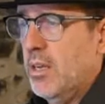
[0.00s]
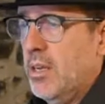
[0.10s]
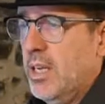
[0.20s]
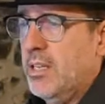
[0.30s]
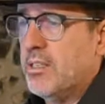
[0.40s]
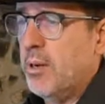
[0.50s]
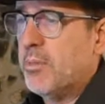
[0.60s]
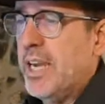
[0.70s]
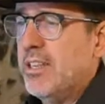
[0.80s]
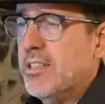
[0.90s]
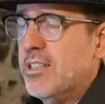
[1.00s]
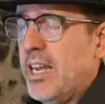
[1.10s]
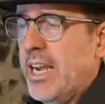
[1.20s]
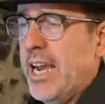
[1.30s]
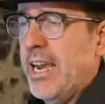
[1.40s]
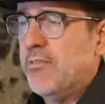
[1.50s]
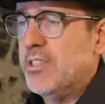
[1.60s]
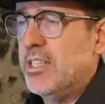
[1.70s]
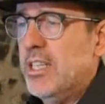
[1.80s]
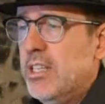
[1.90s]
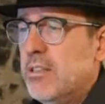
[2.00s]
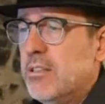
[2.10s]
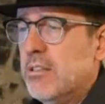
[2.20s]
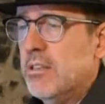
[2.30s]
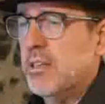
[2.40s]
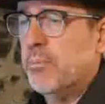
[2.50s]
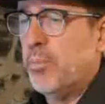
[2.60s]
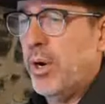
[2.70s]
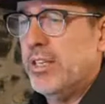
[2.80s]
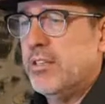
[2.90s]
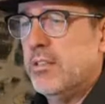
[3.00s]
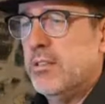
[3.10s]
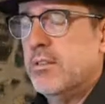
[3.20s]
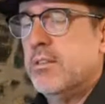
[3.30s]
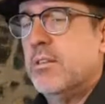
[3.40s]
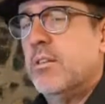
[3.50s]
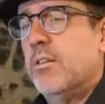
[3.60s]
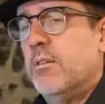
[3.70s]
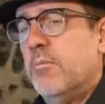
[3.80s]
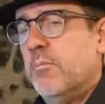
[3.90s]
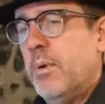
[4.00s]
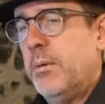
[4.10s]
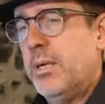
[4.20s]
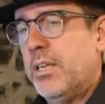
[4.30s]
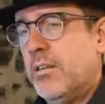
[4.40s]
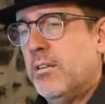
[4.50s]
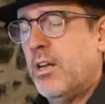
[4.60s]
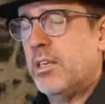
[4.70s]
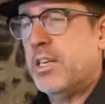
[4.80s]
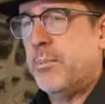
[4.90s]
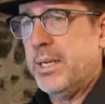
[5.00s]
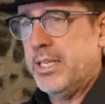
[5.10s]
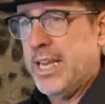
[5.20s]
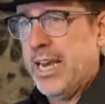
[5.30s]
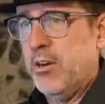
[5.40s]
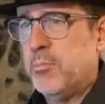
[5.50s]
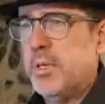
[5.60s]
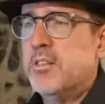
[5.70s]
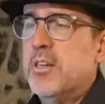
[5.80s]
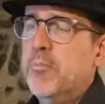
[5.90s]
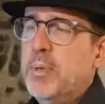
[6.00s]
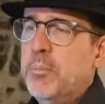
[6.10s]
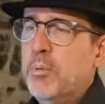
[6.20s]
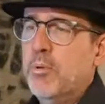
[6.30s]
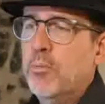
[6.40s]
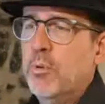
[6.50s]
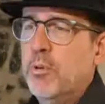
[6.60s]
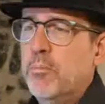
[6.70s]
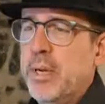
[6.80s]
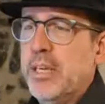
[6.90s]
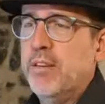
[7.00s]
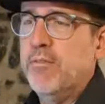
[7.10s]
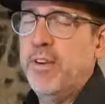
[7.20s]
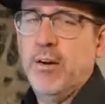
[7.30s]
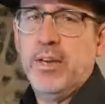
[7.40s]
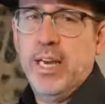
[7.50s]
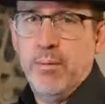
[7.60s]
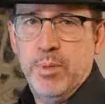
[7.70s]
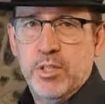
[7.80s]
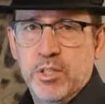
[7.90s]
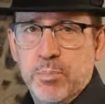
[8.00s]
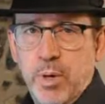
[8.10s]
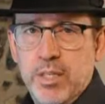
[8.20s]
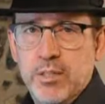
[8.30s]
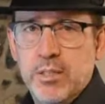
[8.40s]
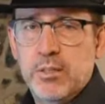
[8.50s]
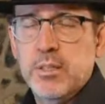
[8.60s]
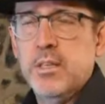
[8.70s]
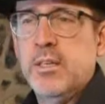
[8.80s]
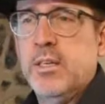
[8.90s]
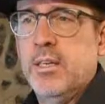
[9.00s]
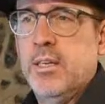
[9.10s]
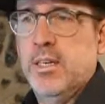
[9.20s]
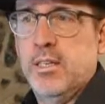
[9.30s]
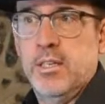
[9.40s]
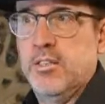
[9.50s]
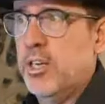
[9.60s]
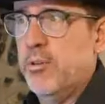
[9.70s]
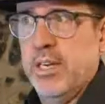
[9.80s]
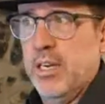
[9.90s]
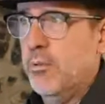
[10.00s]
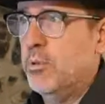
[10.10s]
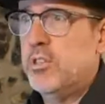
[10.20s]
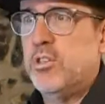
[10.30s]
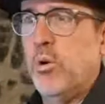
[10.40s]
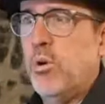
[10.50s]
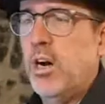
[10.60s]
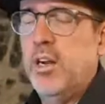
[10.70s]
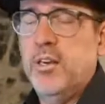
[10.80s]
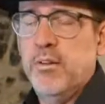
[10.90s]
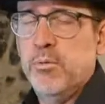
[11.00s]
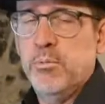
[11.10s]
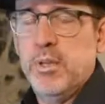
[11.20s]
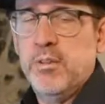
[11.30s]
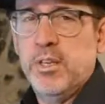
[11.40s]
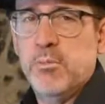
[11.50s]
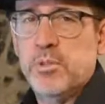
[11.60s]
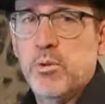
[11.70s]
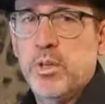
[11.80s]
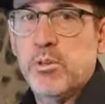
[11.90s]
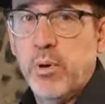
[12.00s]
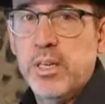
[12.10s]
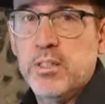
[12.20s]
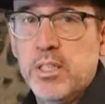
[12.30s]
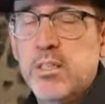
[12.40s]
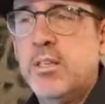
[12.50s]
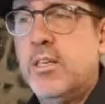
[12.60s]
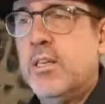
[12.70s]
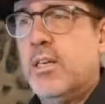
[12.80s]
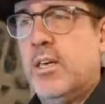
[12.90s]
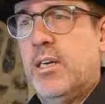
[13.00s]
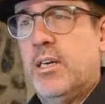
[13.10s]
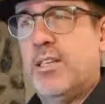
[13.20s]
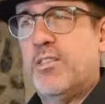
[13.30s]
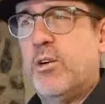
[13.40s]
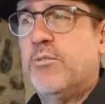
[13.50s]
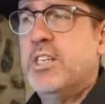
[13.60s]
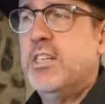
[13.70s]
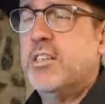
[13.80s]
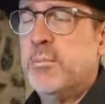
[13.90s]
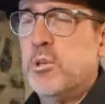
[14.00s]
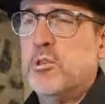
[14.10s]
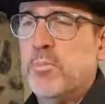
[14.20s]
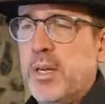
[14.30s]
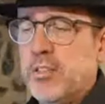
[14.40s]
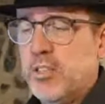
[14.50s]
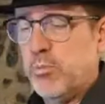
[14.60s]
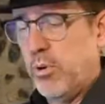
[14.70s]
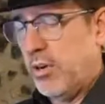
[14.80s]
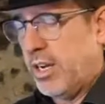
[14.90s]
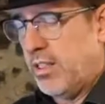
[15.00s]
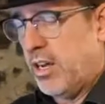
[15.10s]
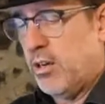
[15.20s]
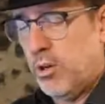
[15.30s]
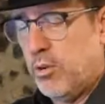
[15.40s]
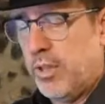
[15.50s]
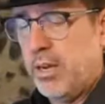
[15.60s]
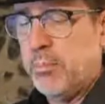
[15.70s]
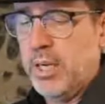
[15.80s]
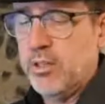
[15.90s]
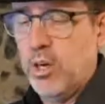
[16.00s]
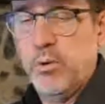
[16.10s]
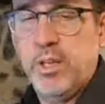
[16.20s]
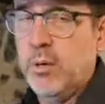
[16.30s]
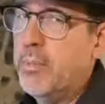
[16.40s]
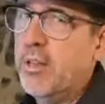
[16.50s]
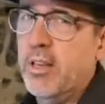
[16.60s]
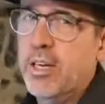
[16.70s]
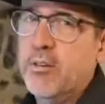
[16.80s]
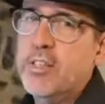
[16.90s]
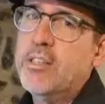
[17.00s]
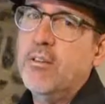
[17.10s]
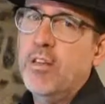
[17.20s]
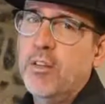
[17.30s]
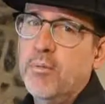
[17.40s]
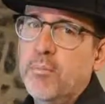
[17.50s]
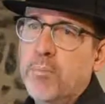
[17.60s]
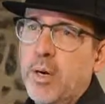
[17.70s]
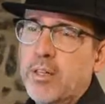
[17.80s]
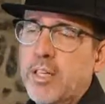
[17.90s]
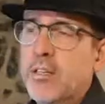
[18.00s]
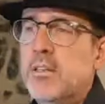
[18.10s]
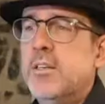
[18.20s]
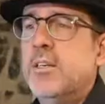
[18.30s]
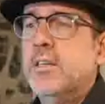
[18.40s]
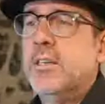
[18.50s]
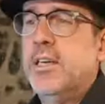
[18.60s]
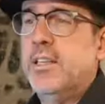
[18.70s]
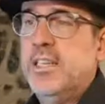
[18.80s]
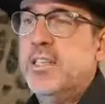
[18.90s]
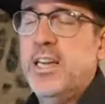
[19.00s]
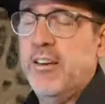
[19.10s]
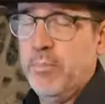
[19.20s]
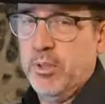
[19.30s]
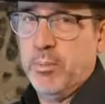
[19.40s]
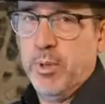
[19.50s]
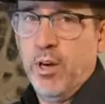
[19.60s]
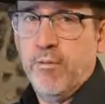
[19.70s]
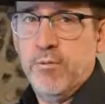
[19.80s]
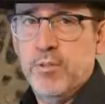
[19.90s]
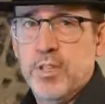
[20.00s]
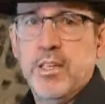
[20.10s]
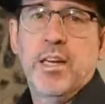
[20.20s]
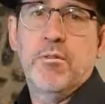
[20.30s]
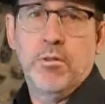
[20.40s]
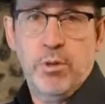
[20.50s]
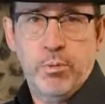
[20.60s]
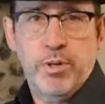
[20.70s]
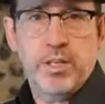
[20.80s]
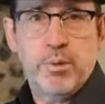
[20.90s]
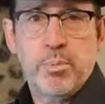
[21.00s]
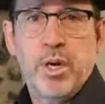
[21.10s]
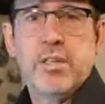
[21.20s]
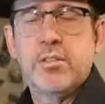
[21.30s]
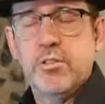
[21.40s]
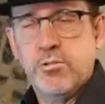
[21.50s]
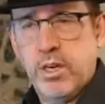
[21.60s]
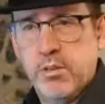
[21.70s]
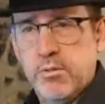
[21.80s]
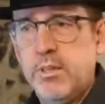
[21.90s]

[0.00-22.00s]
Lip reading: In some cases, I have seen the prices maybe not coming down, but some people were making very ambitious prices, considering it was so hot and everything was going crazy. So I've seen some of those places where I thought, oh, that might go, and then a month later it's still on the market, and they didn't have multiple offers, and now they're lowering the price and trying to